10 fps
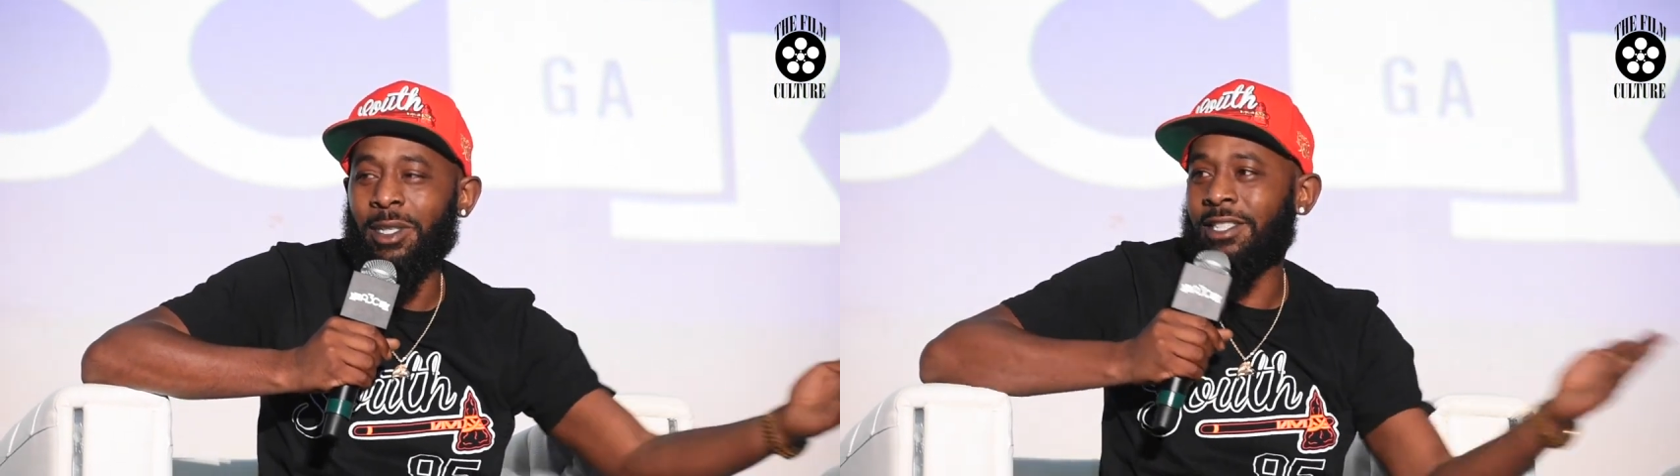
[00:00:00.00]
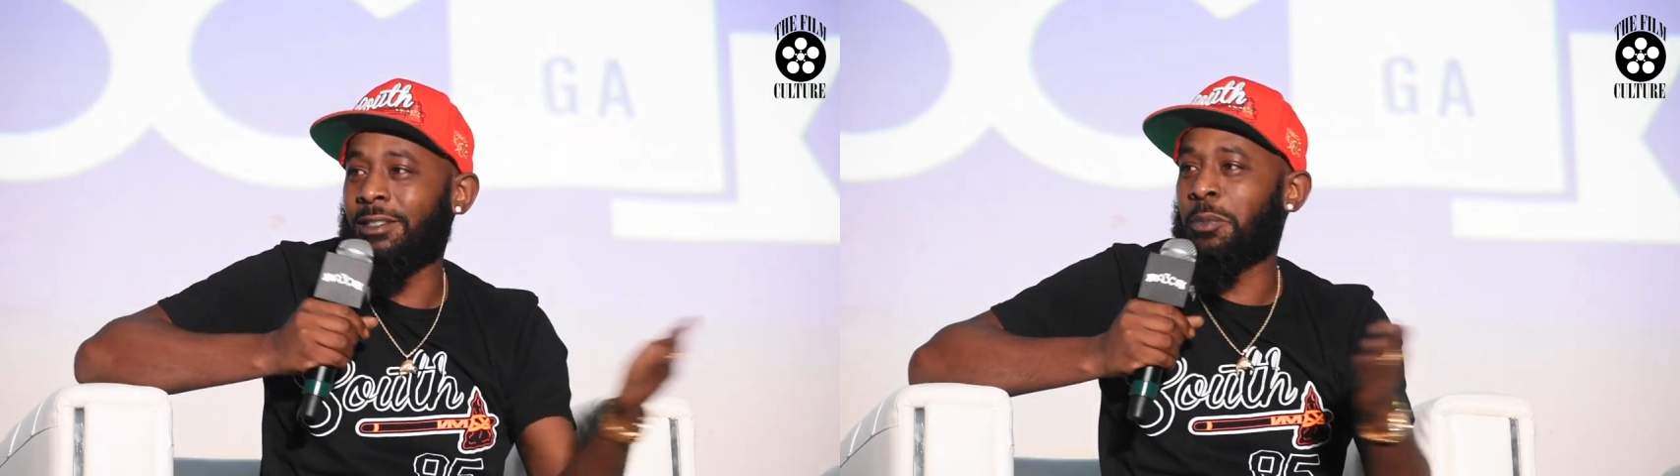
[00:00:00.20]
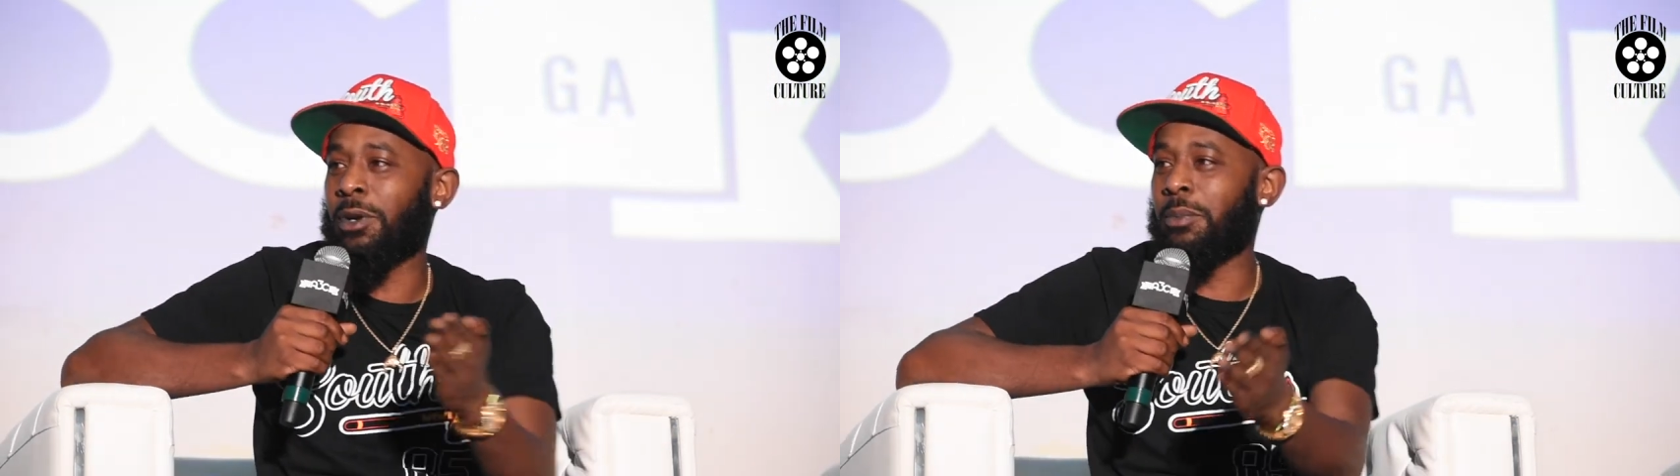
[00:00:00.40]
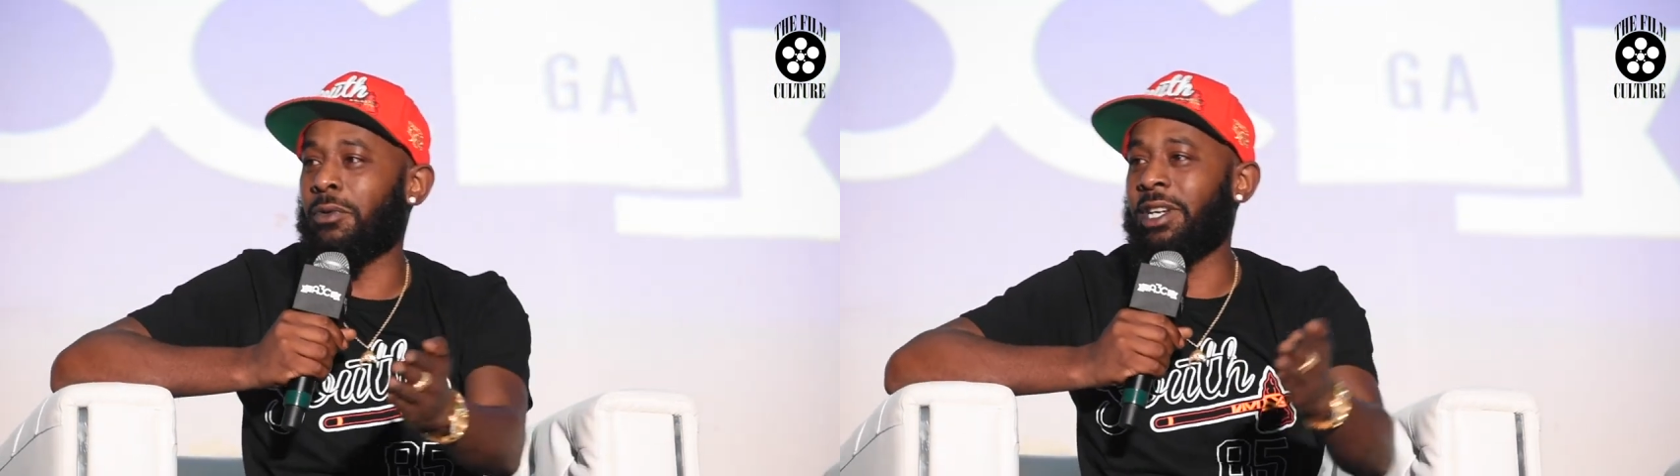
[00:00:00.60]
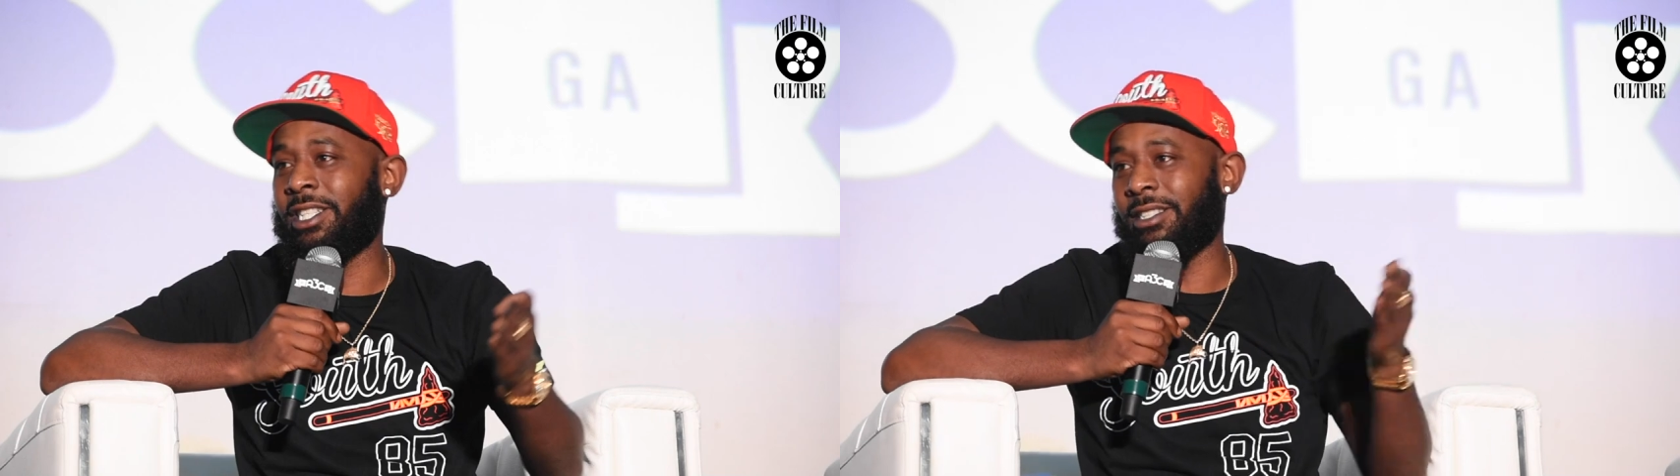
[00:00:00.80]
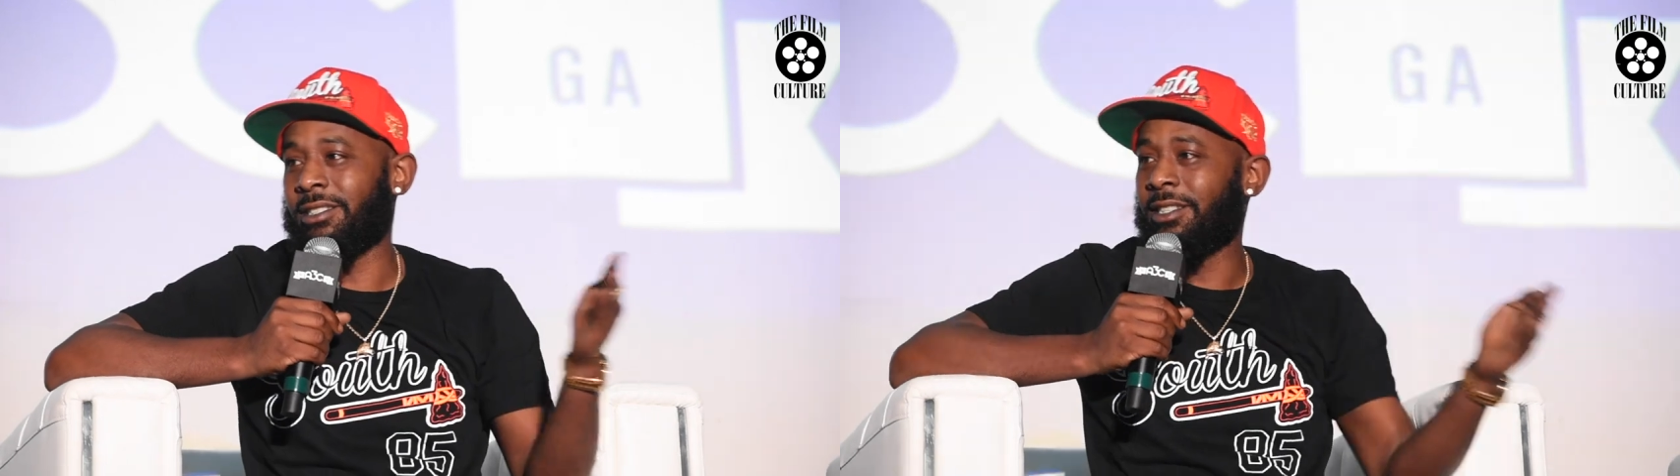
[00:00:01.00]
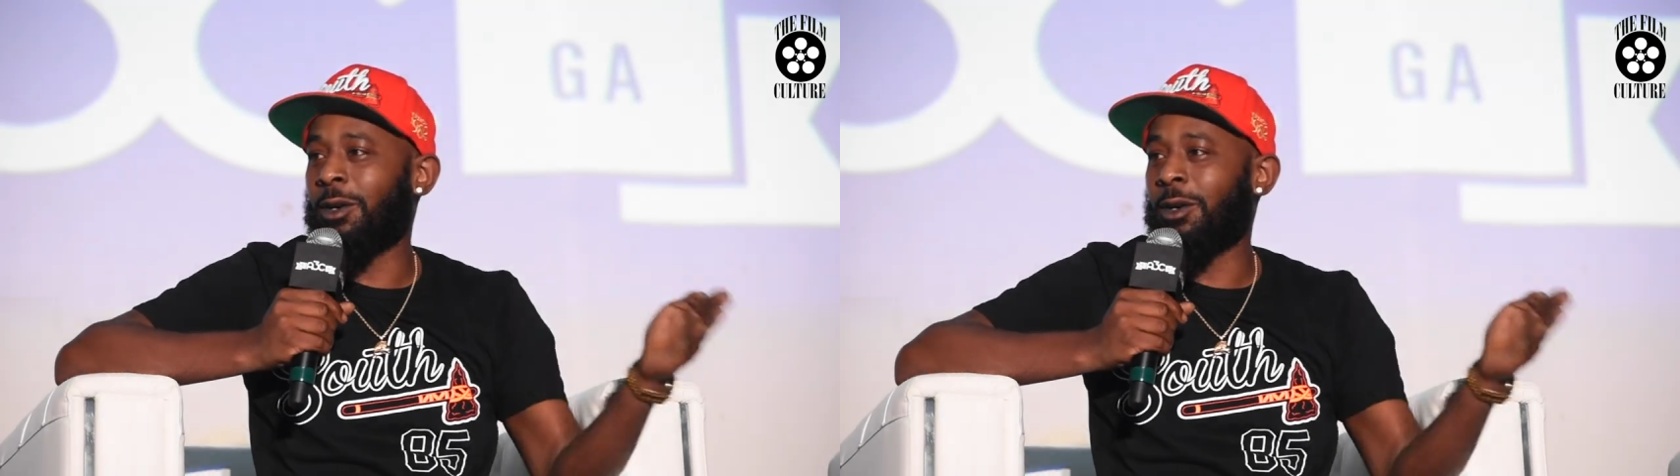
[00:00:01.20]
But it's the preparation,